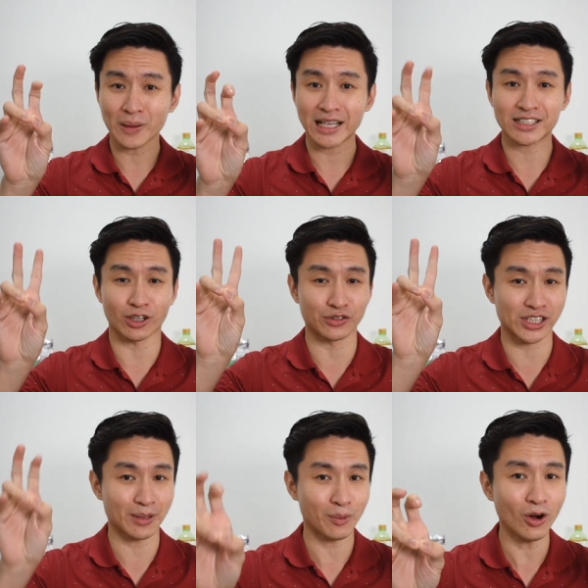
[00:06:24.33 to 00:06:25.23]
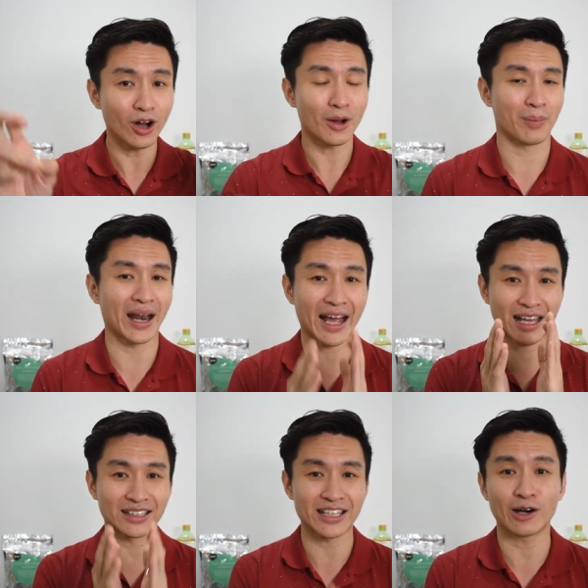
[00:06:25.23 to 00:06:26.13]
place of Singapore, but I
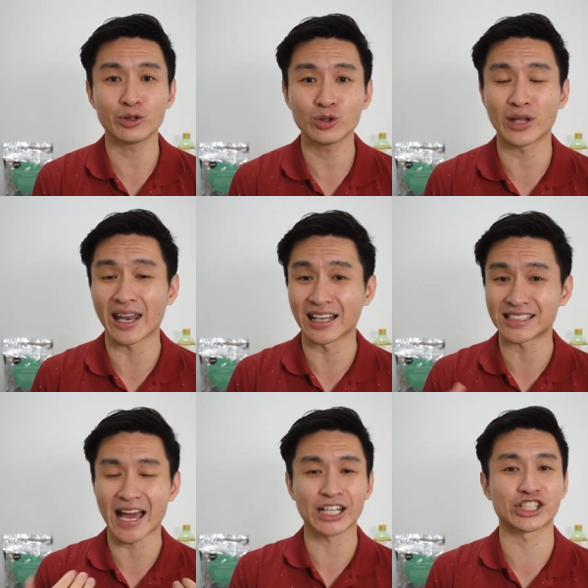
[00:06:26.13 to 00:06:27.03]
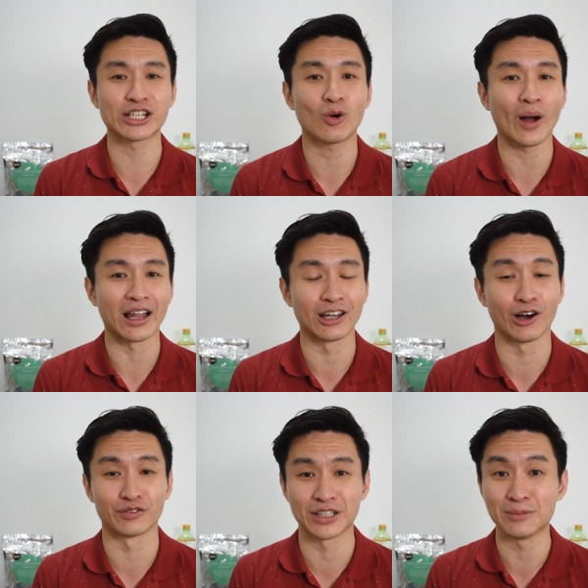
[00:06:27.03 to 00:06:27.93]
can tell you that there's actually quite a
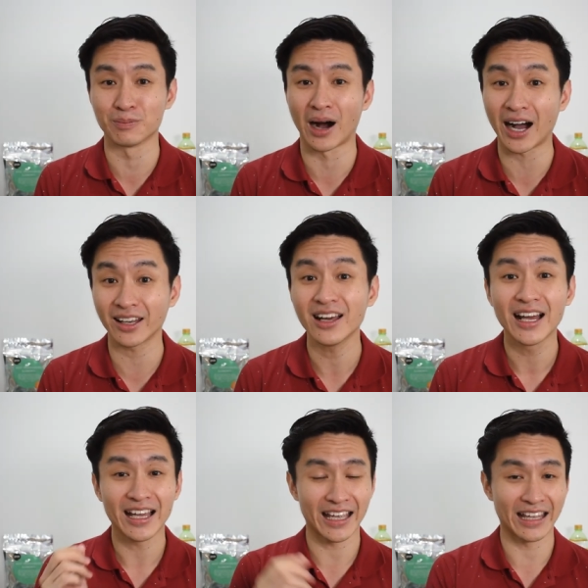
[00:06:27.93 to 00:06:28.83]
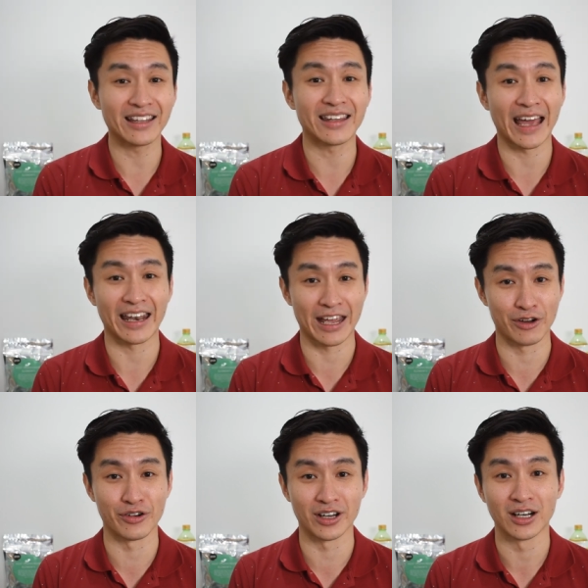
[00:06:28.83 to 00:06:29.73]
lot of demand in that
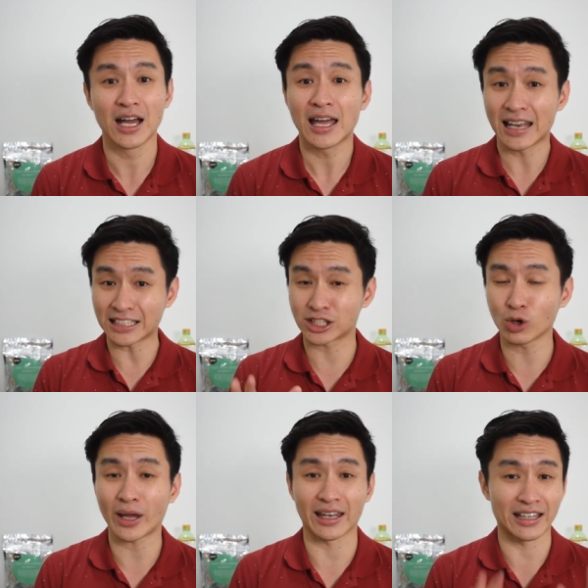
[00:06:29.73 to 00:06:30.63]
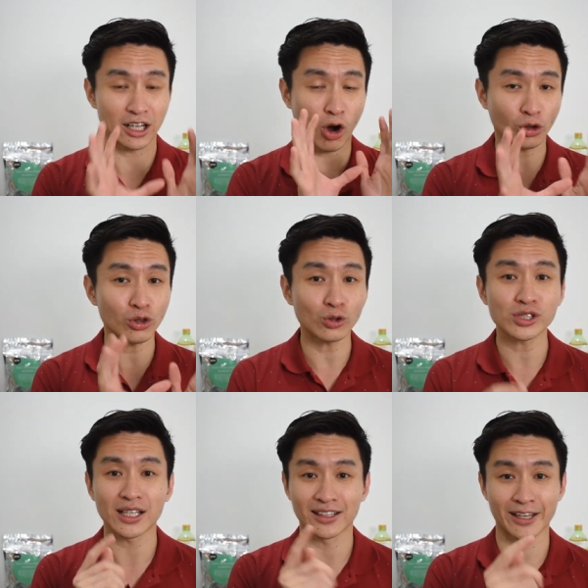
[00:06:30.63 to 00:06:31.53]
area. Let's look at the
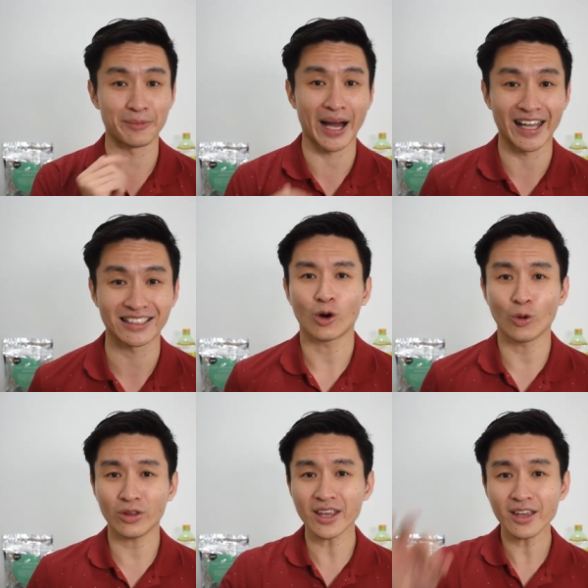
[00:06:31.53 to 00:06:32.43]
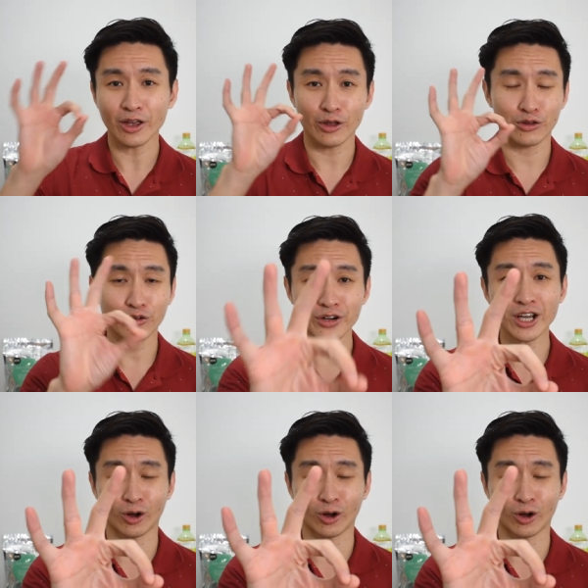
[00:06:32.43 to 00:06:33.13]
condos nearby. Only 3